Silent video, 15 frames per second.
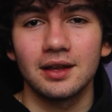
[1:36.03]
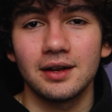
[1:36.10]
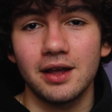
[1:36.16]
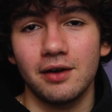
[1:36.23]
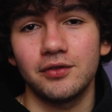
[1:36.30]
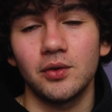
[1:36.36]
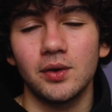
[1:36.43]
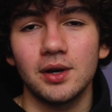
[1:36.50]

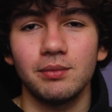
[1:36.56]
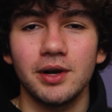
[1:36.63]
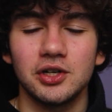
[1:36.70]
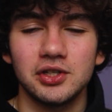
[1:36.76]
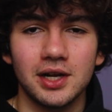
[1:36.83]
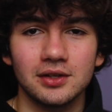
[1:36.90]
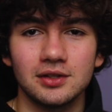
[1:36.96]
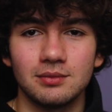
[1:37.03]
Now, if you want to
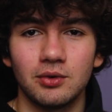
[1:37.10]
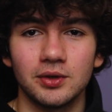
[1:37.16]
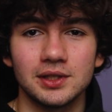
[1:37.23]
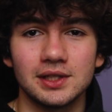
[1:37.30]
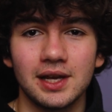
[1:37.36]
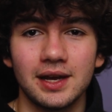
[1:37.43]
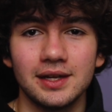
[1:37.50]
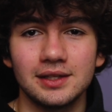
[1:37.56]
branch out to more
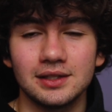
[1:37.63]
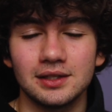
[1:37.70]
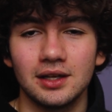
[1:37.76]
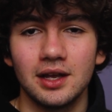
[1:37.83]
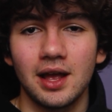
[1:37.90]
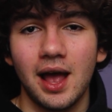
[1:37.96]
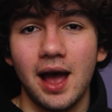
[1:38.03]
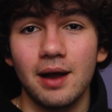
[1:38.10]
sites,
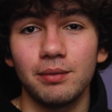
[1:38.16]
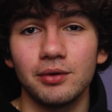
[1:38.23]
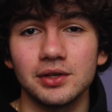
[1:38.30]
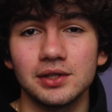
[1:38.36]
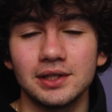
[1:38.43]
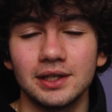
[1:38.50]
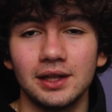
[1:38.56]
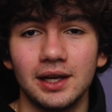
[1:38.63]
I
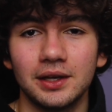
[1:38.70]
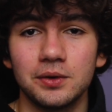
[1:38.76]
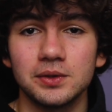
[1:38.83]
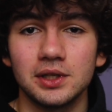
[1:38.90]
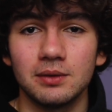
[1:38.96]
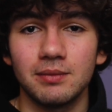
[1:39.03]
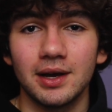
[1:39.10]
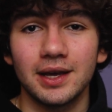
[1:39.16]
personally like
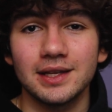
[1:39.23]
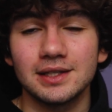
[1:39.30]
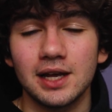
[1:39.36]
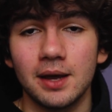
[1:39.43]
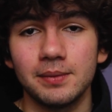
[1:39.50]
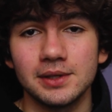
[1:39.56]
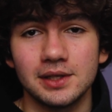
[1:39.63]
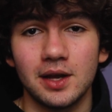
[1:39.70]
using Monkey
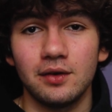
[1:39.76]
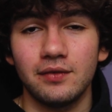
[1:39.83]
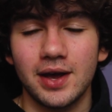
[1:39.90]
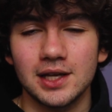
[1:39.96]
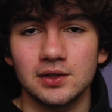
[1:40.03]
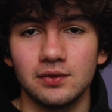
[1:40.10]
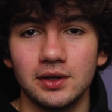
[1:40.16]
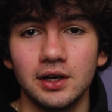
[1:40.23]
Type and 10
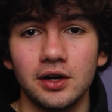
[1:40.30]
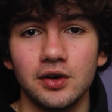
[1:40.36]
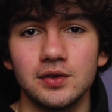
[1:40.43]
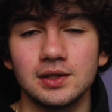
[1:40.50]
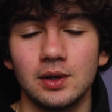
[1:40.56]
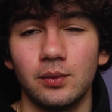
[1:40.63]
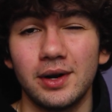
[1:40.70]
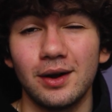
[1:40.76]
Fast
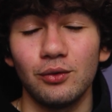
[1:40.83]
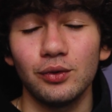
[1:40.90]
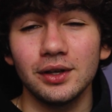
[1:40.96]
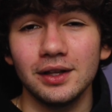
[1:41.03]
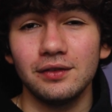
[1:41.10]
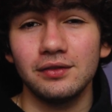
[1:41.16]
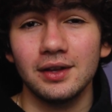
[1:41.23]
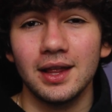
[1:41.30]
Fingers, and when I
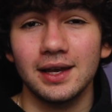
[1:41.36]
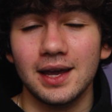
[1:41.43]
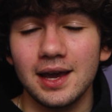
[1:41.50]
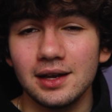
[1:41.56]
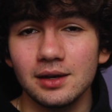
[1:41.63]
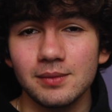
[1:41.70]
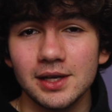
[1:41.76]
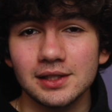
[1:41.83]
really feel like
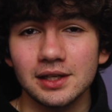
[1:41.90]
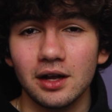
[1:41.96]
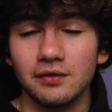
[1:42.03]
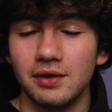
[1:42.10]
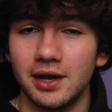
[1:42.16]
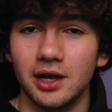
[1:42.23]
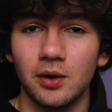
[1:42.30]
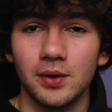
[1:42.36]
hating myself,
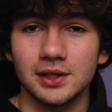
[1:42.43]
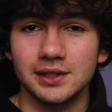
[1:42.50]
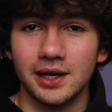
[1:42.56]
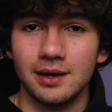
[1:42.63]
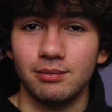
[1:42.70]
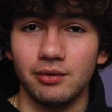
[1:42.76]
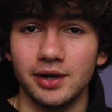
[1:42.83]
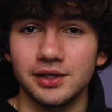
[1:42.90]
I go on
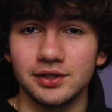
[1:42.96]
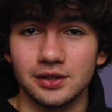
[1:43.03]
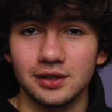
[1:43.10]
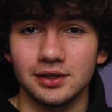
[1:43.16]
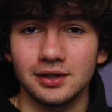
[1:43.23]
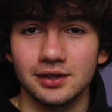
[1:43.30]
Type Racer.